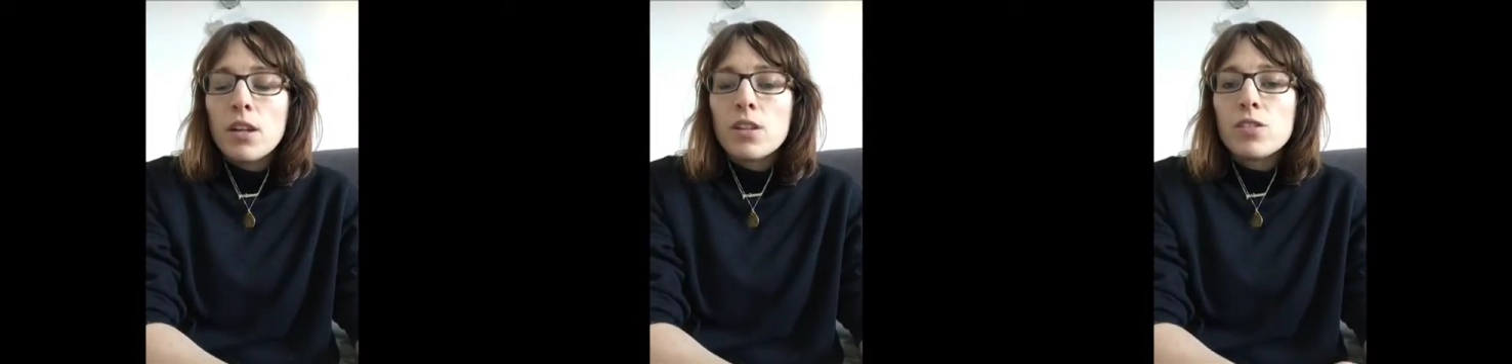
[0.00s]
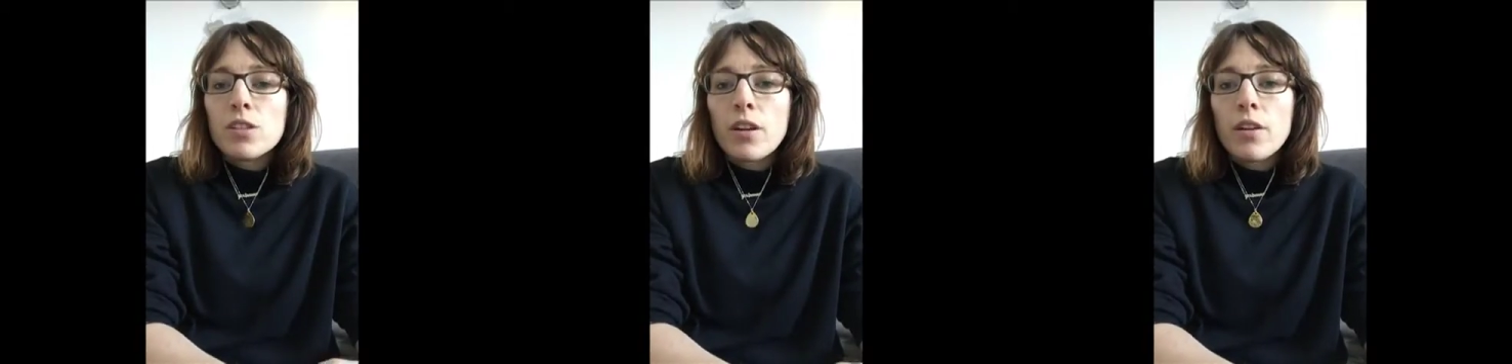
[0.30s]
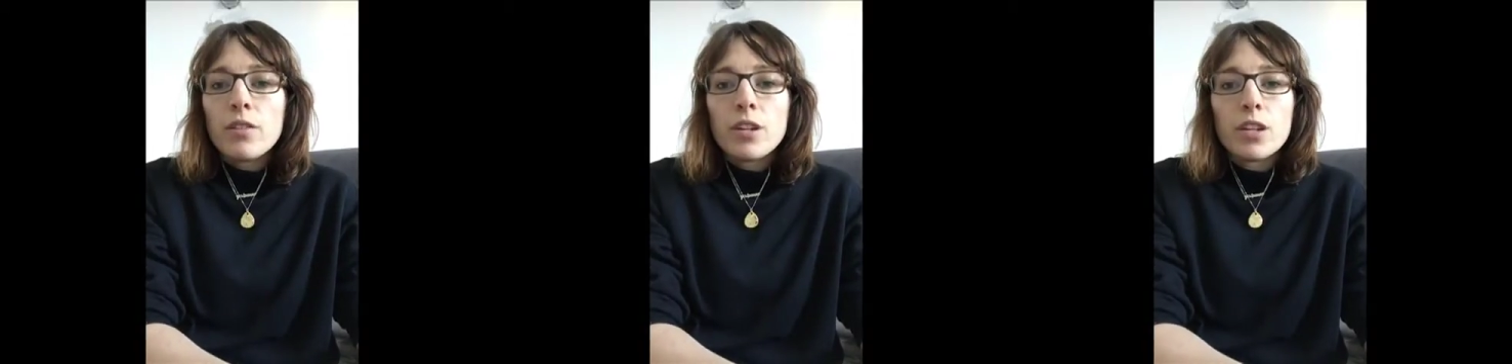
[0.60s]
So,
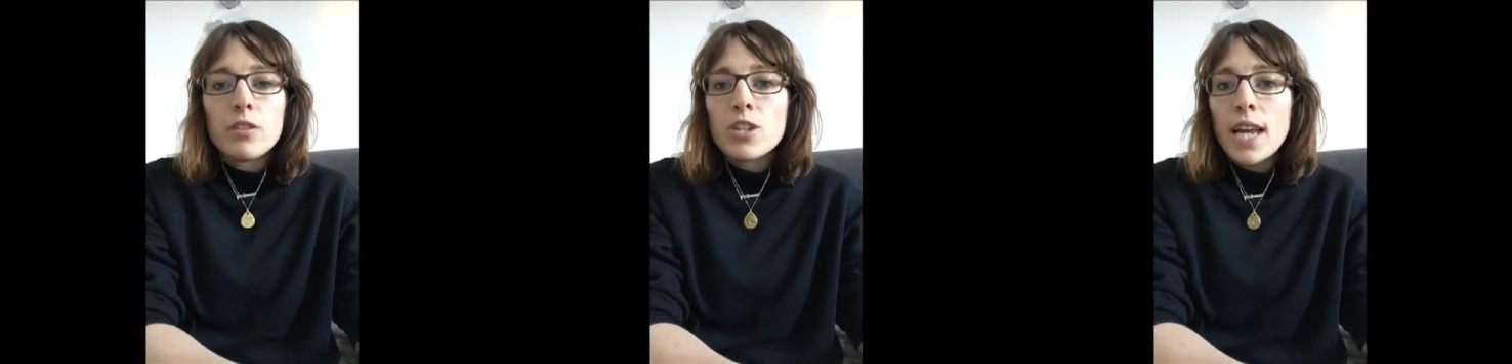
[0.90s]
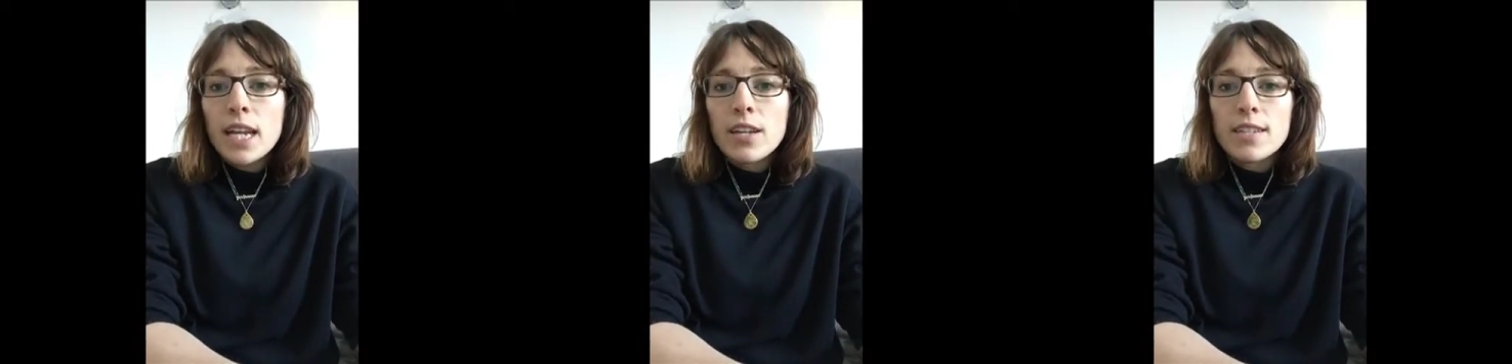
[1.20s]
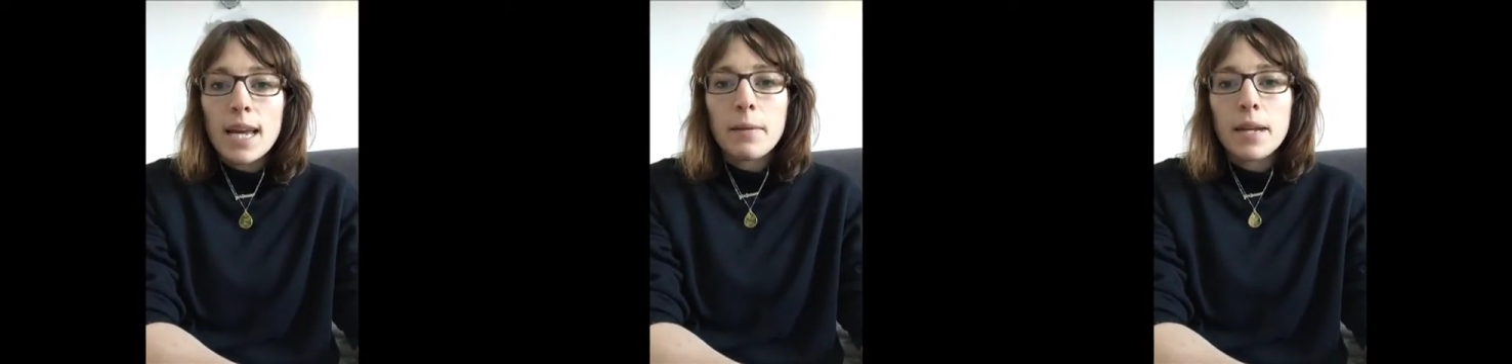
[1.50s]
check your
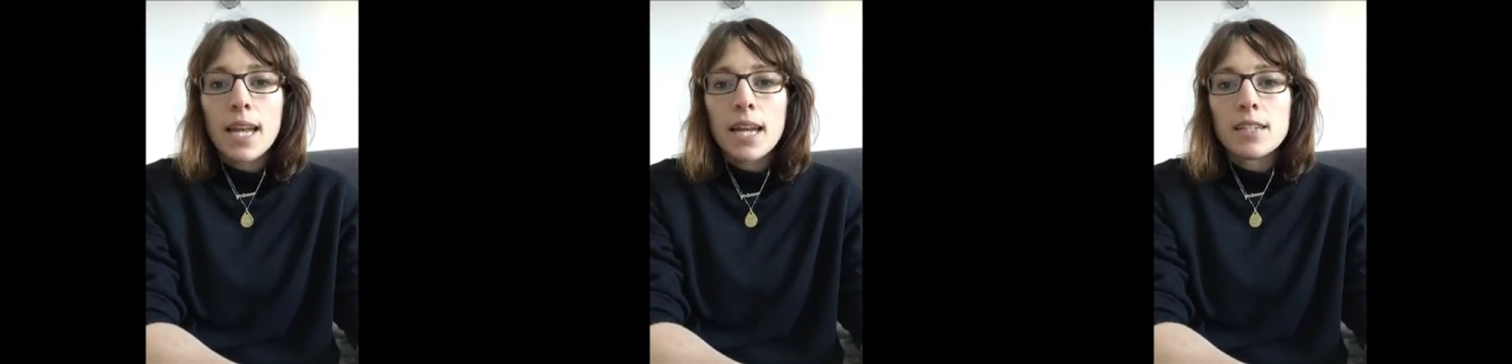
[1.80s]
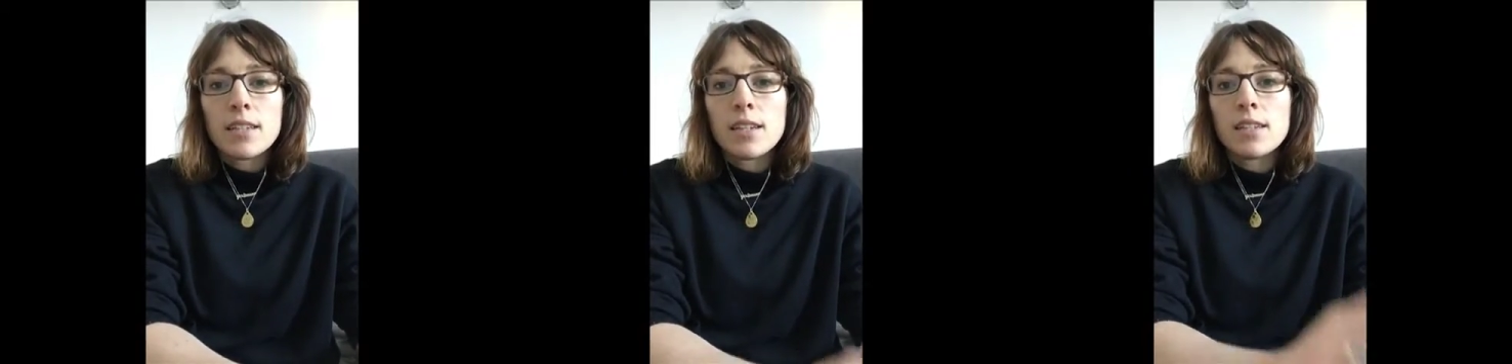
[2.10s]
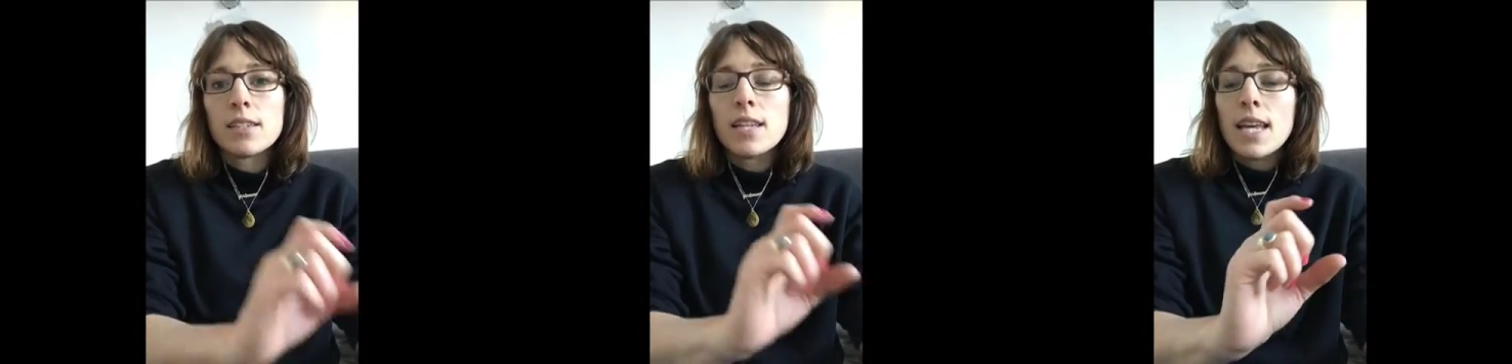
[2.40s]
tap
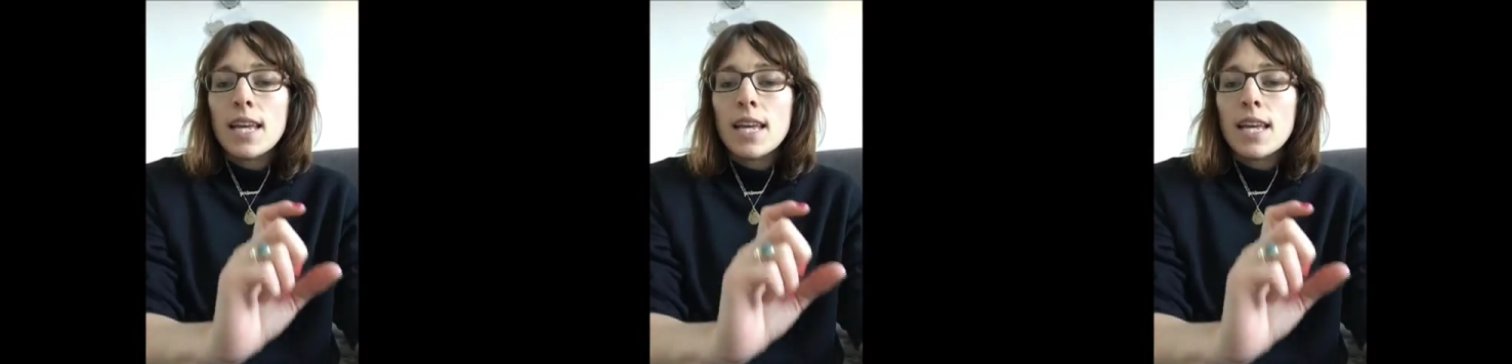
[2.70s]
connectors,